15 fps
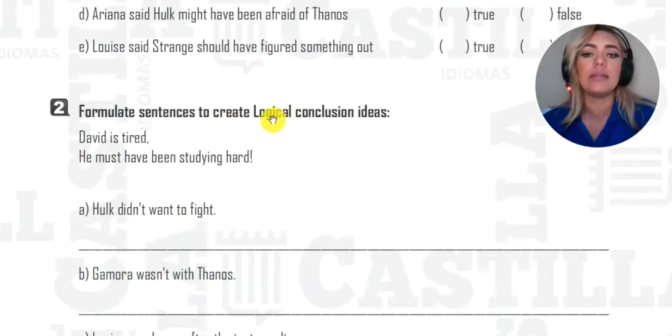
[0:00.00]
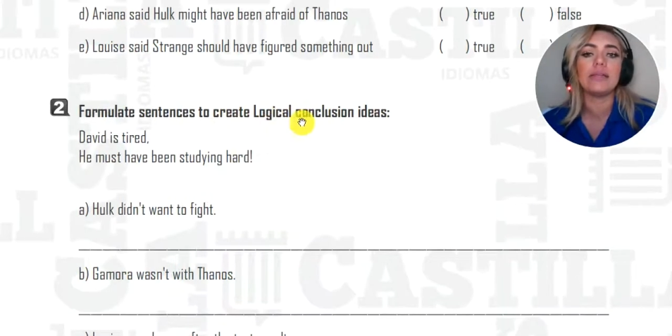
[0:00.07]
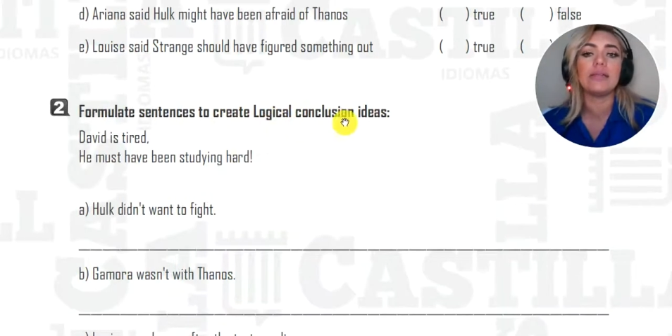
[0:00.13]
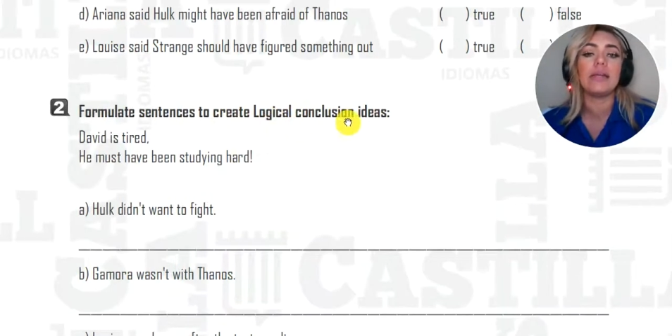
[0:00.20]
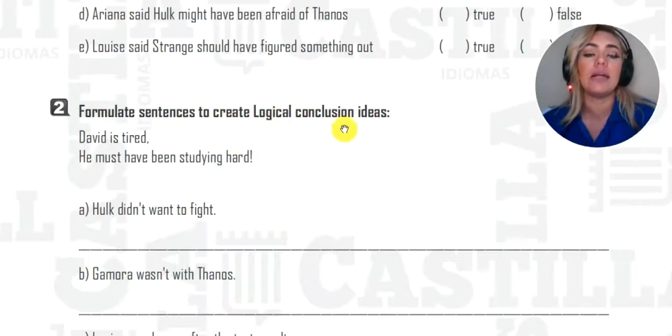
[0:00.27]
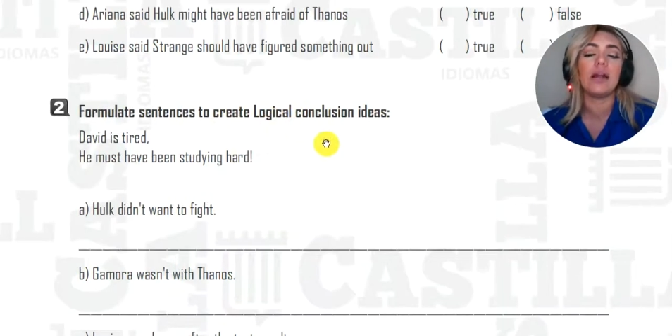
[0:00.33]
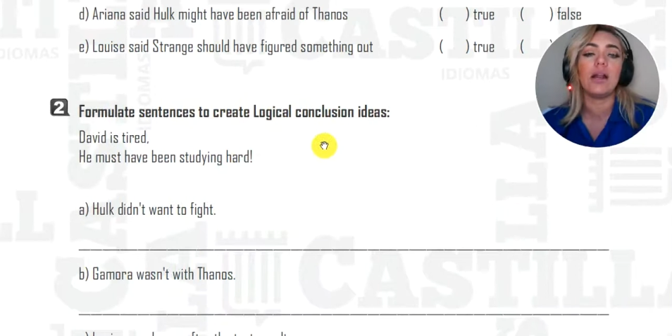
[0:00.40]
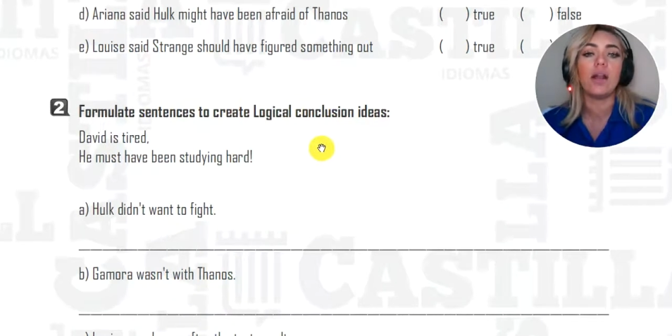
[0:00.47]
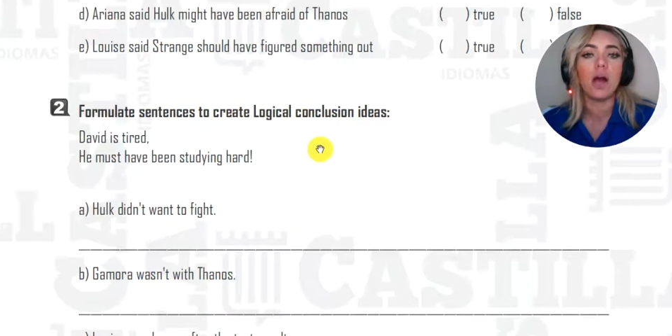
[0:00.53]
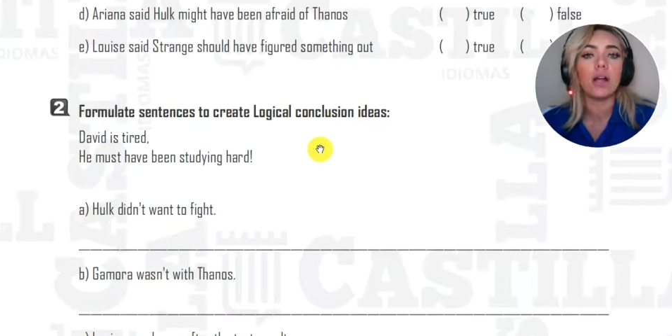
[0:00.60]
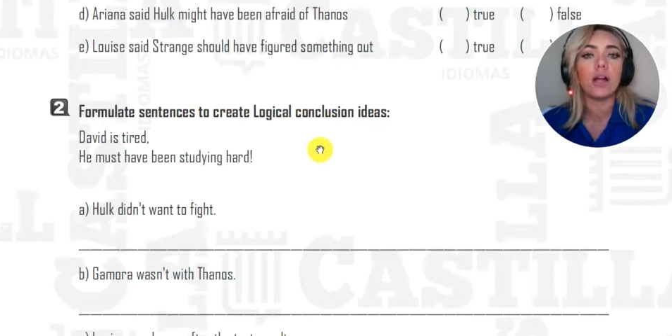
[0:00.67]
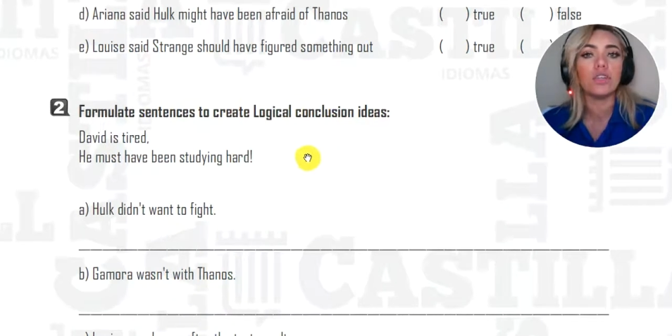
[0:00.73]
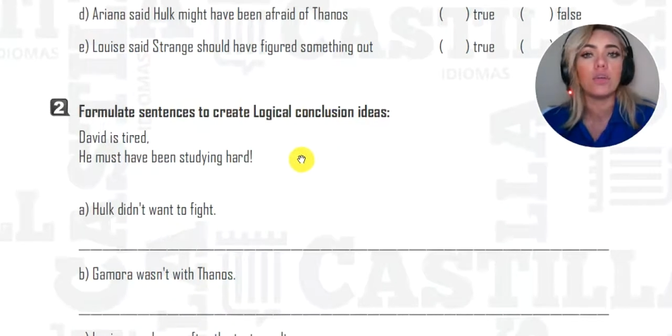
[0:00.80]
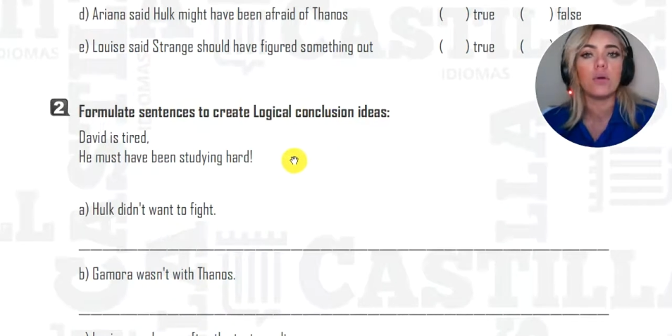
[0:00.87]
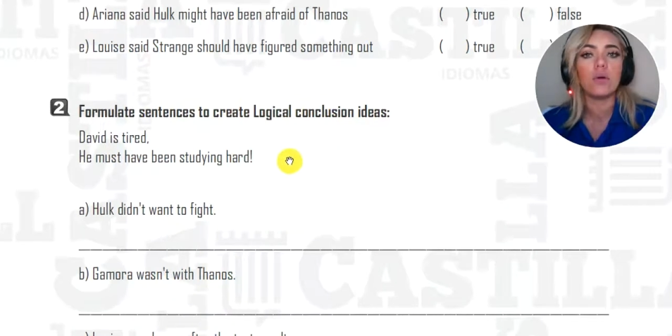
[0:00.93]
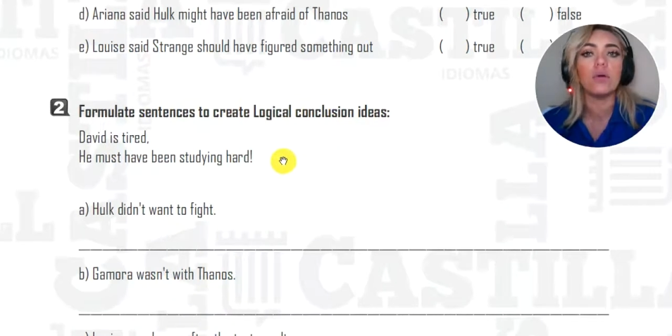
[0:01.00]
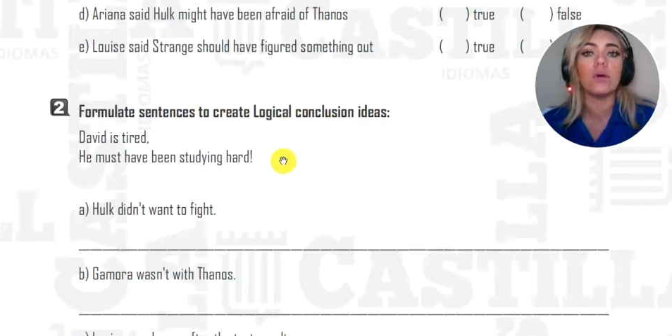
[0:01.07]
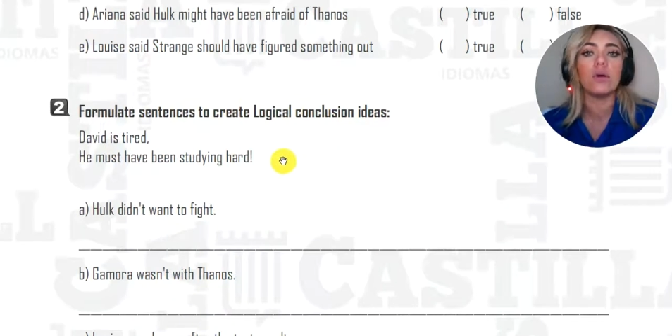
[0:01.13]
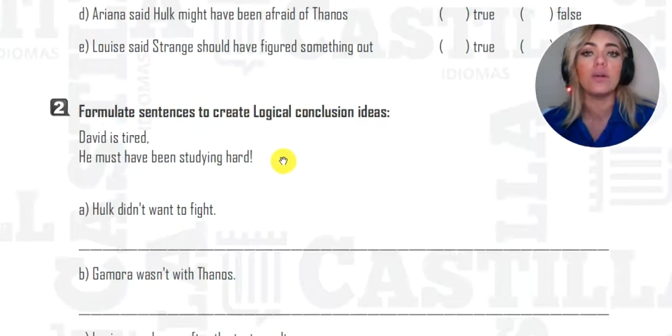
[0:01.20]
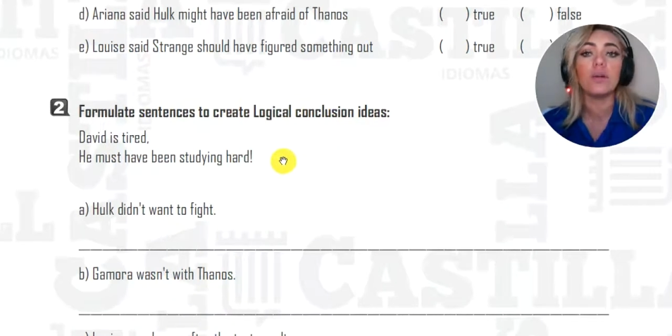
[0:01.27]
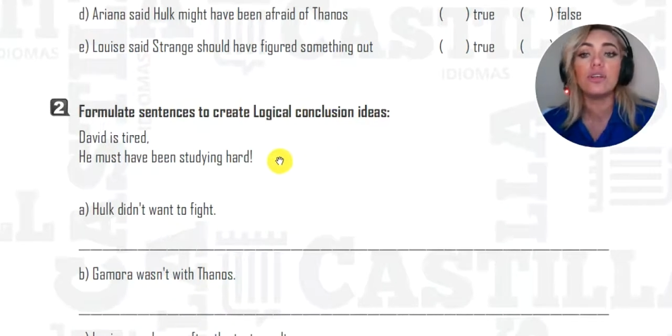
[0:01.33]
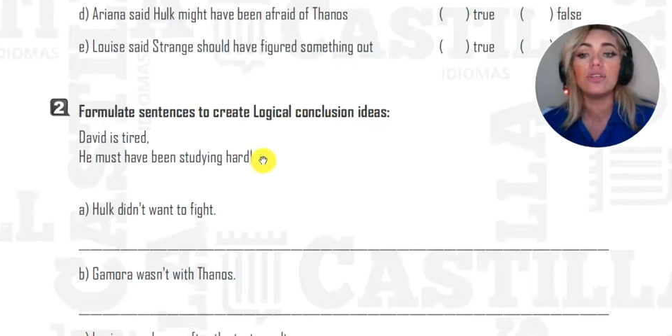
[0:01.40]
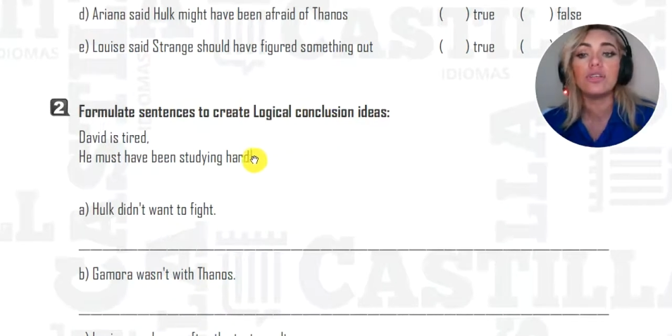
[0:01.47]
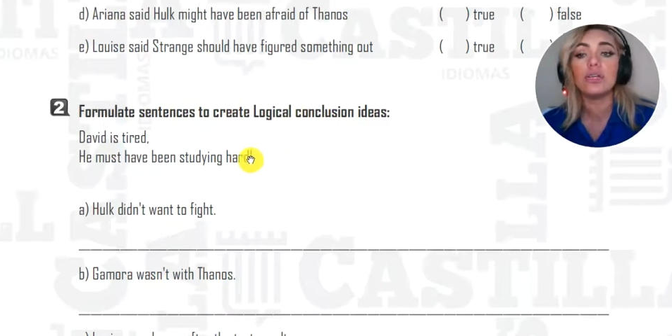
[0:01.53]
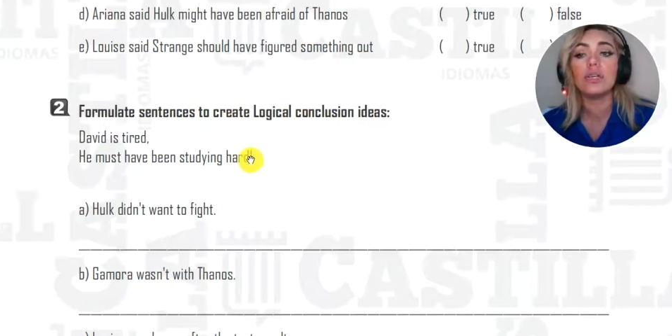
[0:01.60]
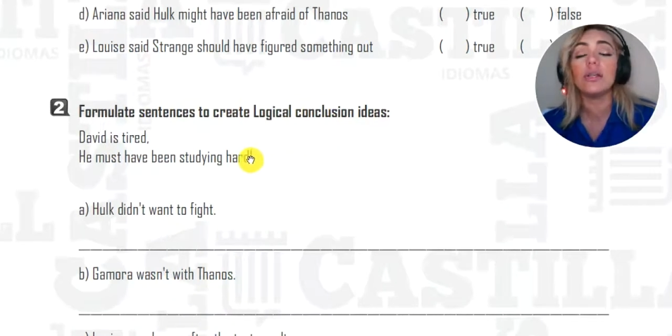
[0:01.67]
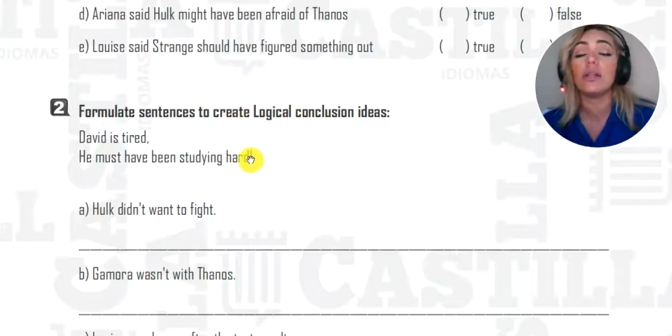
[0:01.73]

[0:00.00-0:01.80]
in a logical conclusion.